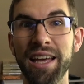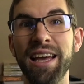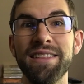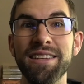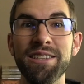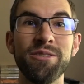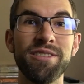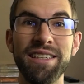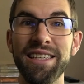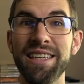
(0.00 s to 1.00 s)
and then you
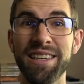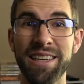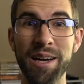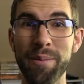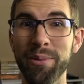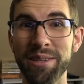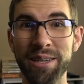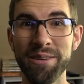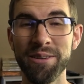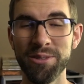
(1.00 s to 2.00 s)
sneak in a couple
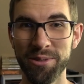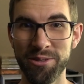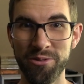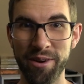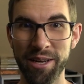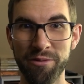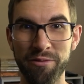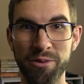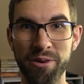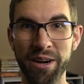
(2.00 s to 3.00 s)
heroes with strength
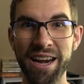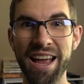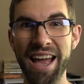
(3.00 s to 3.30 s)
4,